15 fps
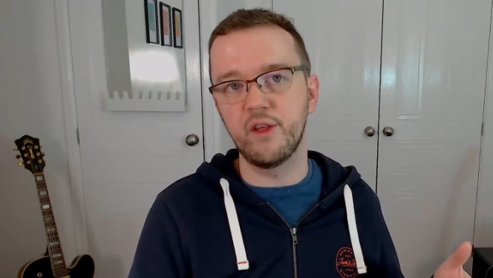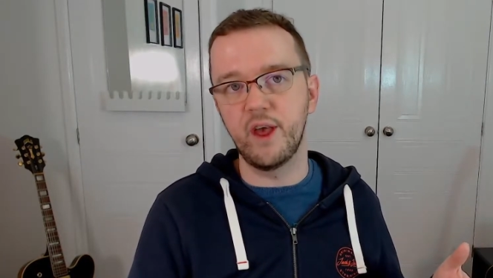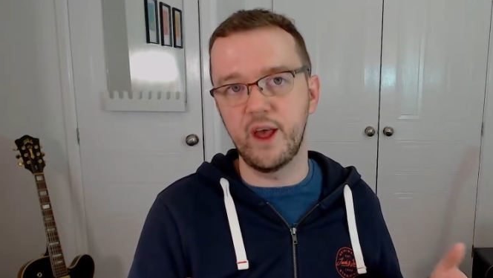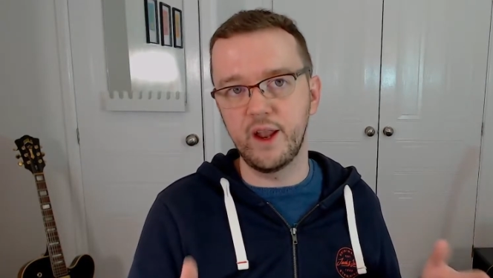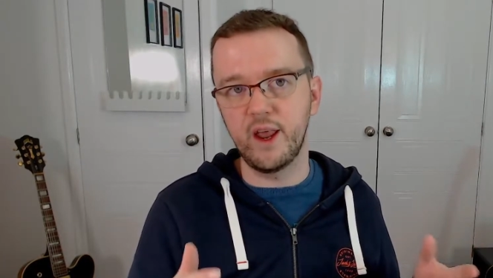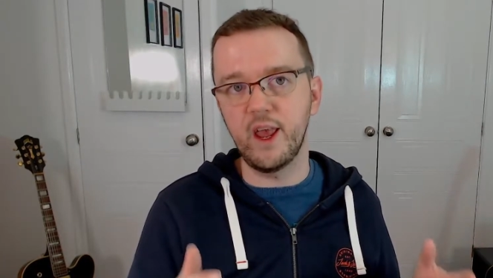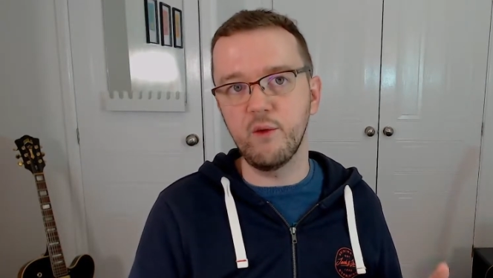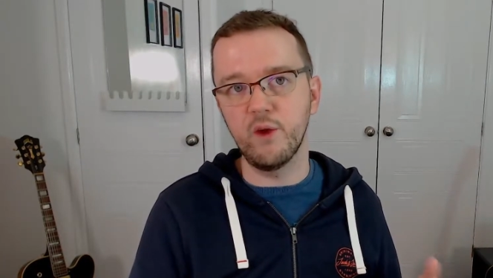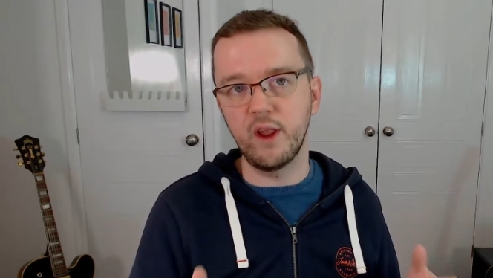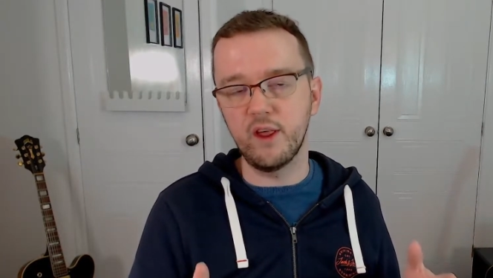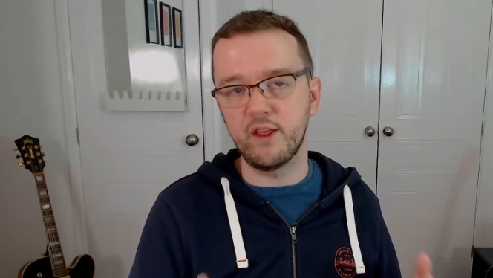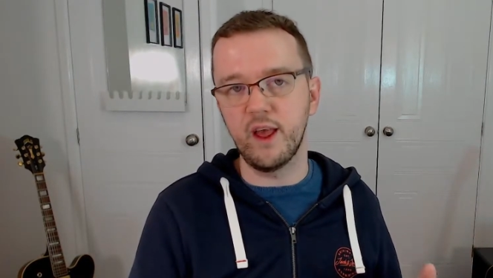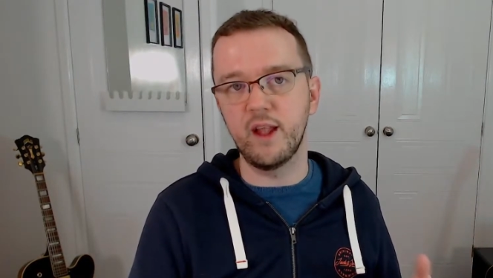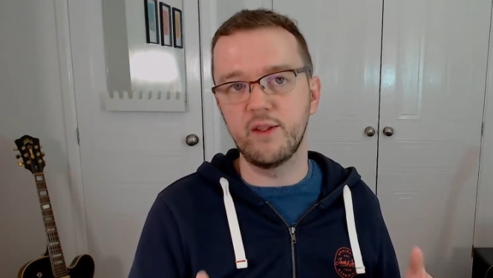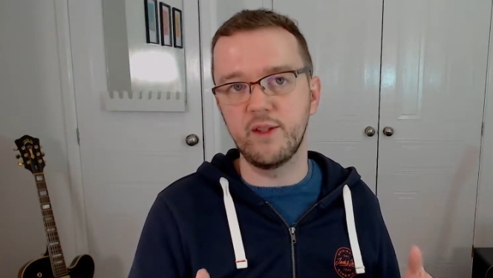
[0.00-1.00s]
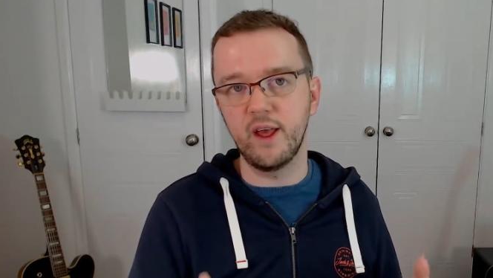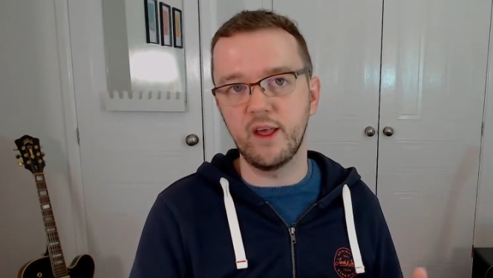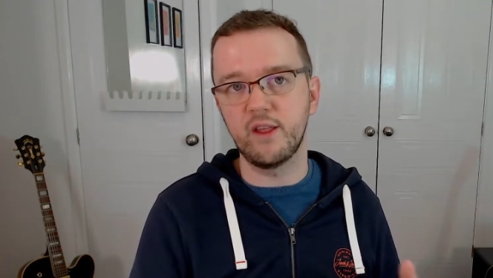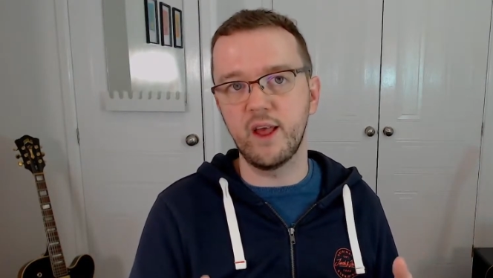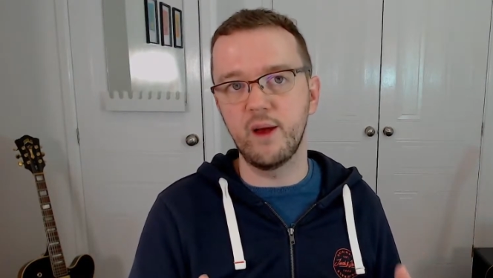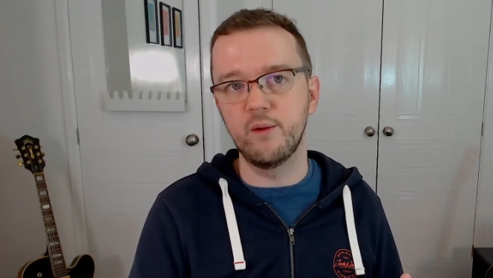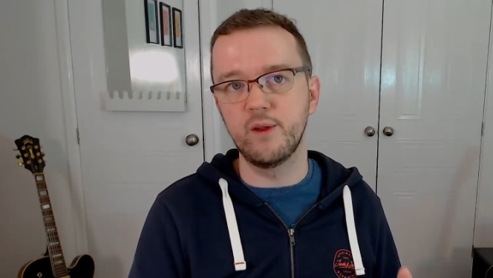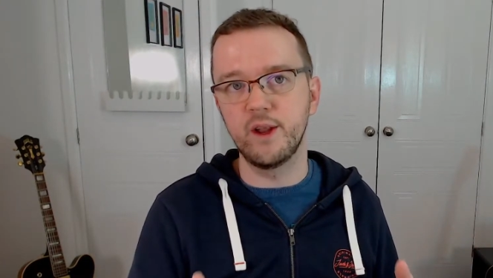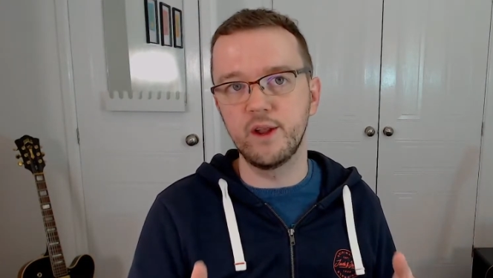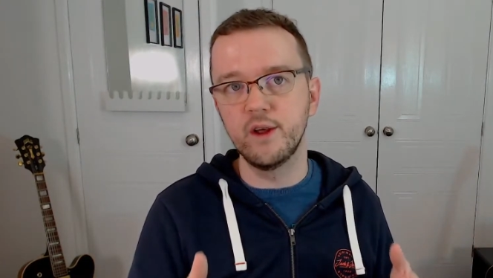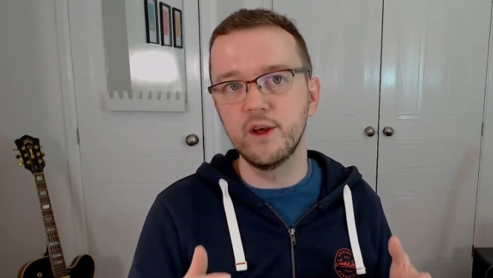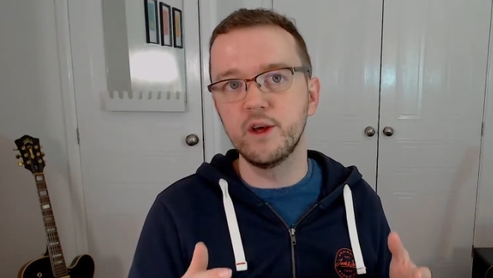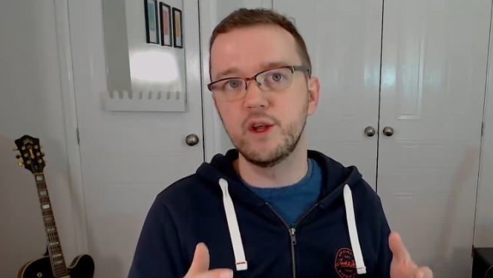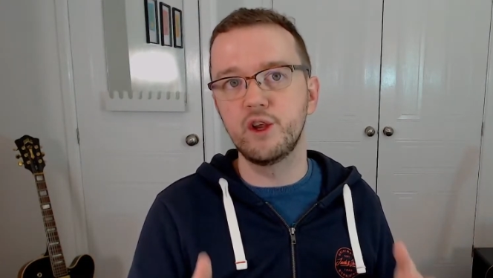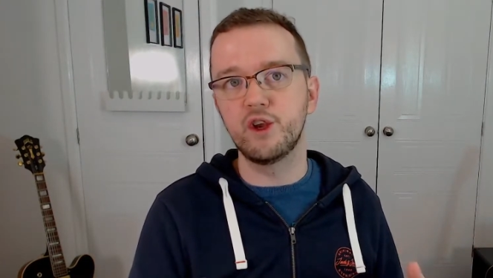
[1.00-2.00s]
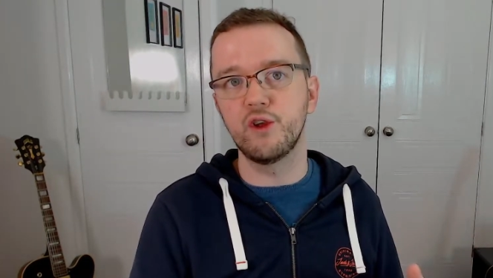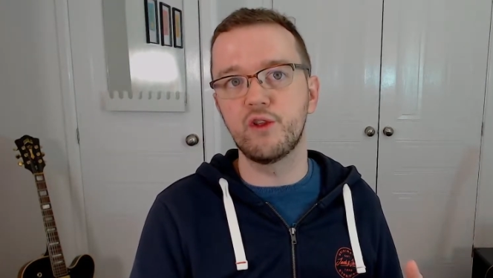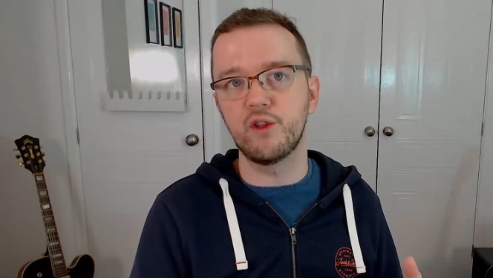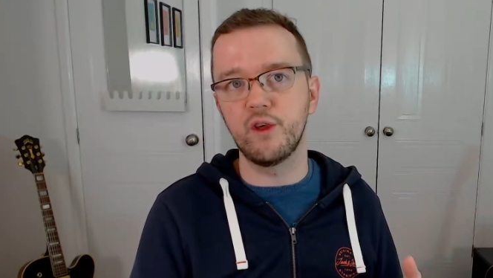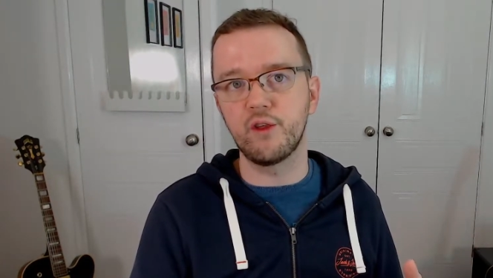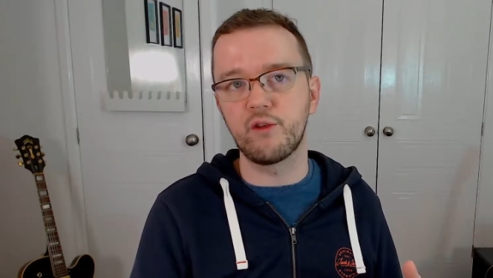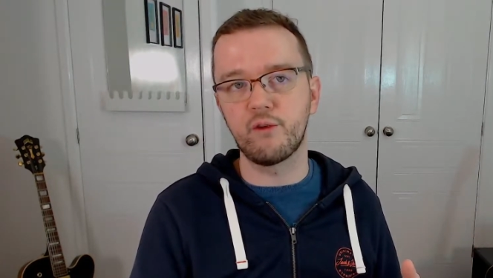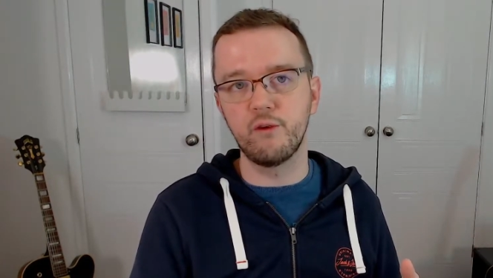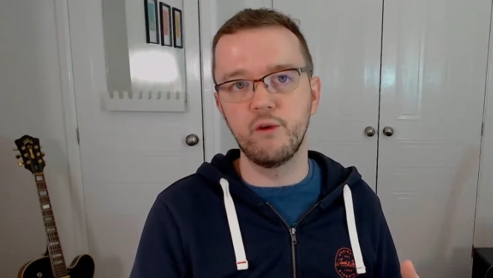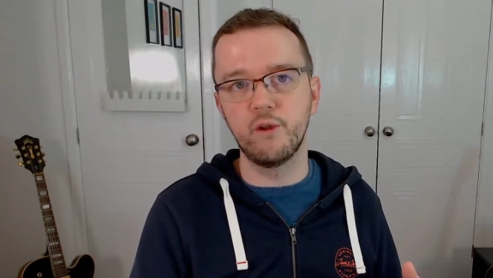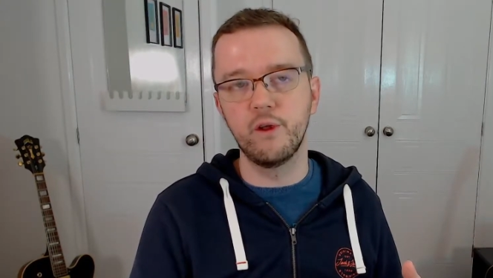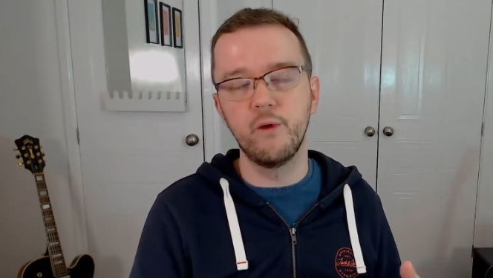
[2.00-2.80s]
and he really said they sounded just as good.